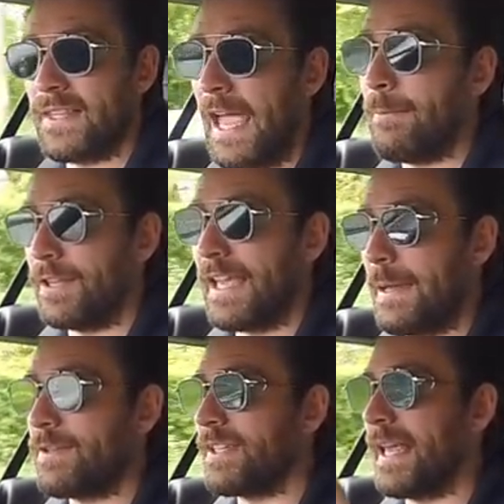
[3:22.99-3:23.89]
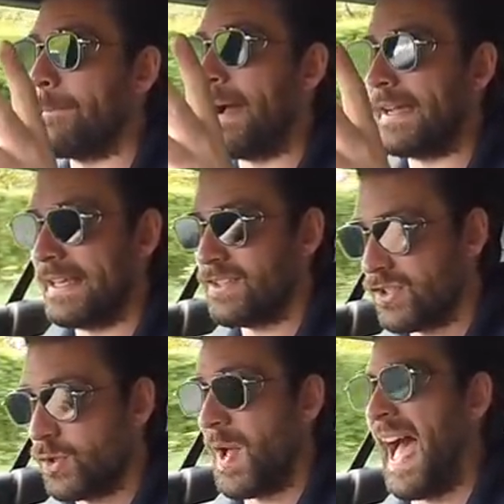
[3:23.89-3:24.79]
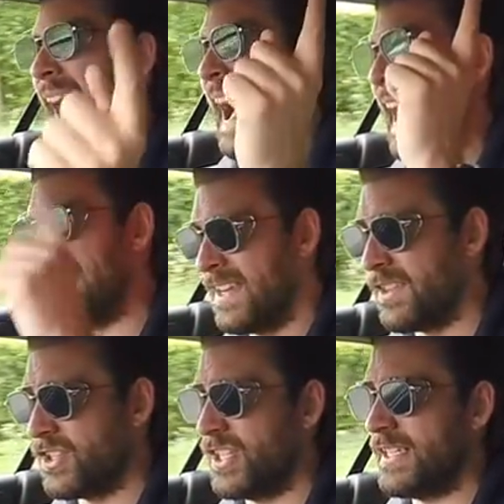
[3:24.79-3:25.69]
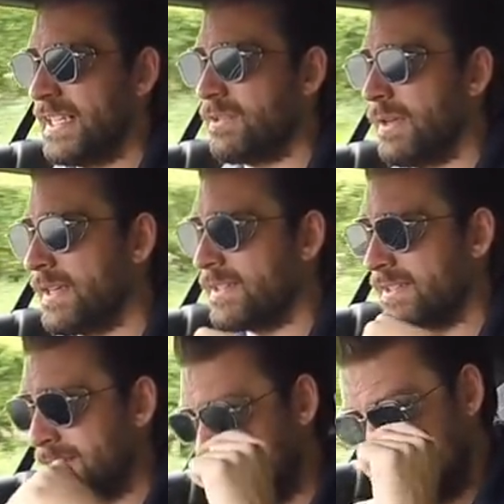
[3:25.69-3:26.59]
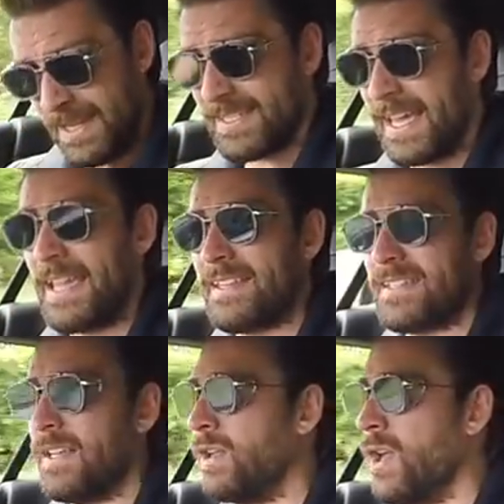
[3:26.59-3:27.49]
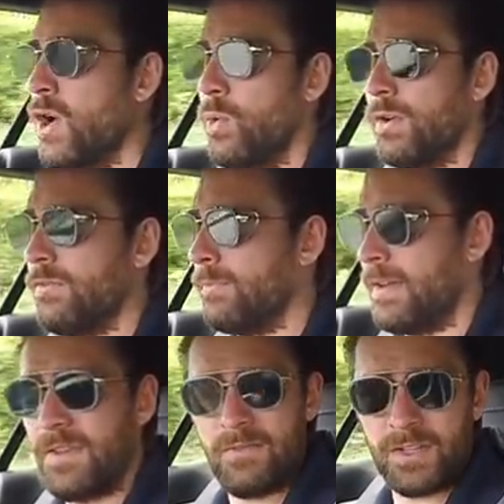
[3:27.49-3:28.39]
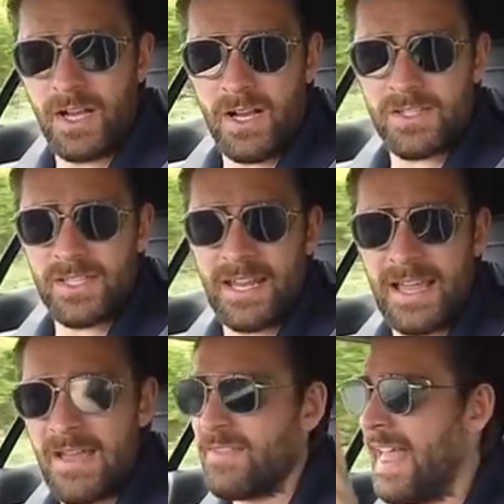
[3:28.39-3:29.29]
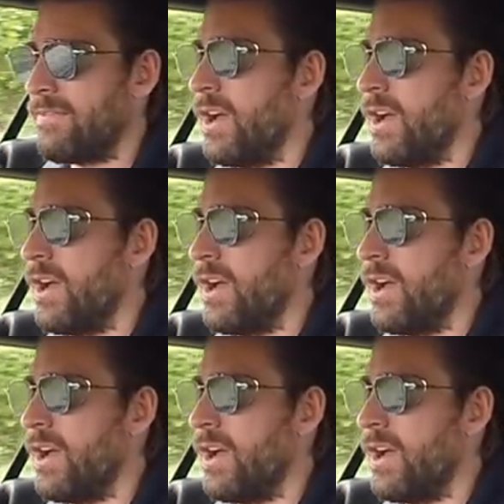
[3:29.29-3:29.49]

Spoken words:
The aim of the game is to get back into another GT3, because to this day it's still one of my favorite cars that I have ever